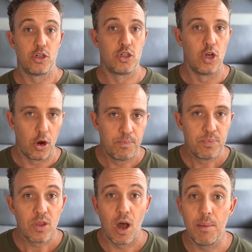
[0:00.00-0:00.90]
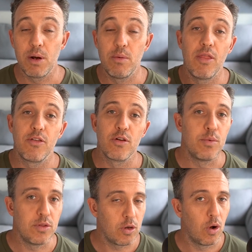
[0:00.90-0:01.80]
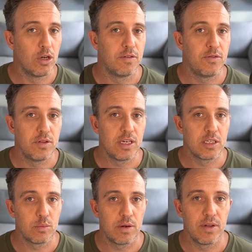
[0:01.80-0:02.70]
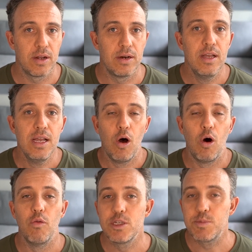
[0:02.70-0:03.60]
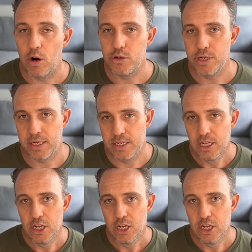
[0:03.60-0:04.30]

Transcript: So I'm going to run through with you guys a few things that we've done on this project